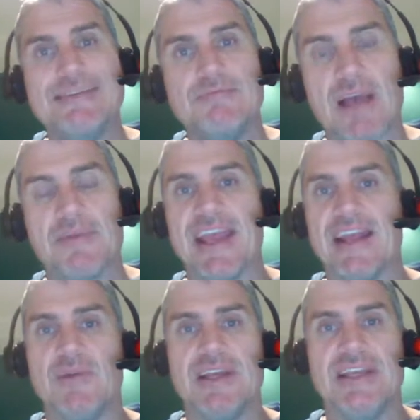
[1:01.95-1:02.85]
coming out of
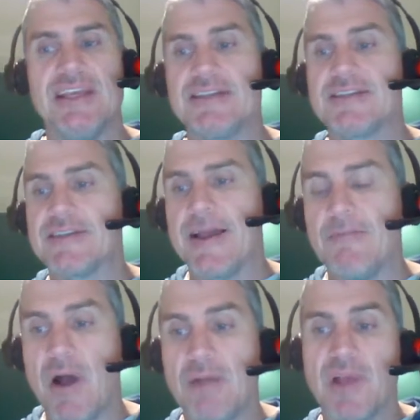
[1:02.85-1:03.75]
my ears.
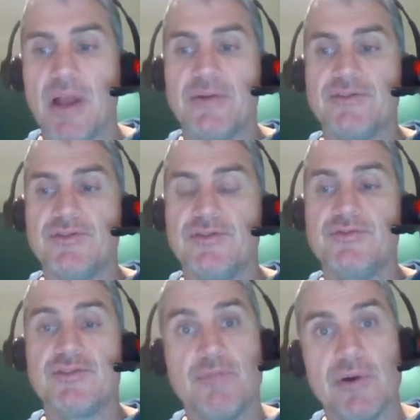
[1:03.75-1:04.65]
I'm going to
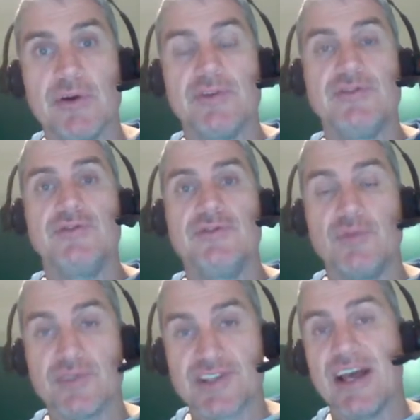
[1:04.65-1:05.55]
tomorrow
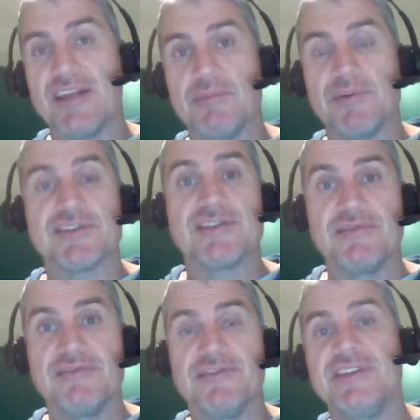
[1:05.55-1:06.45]
start the process of a
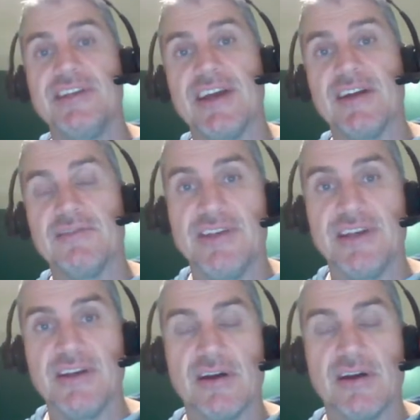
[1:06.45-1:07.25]
very detailed video.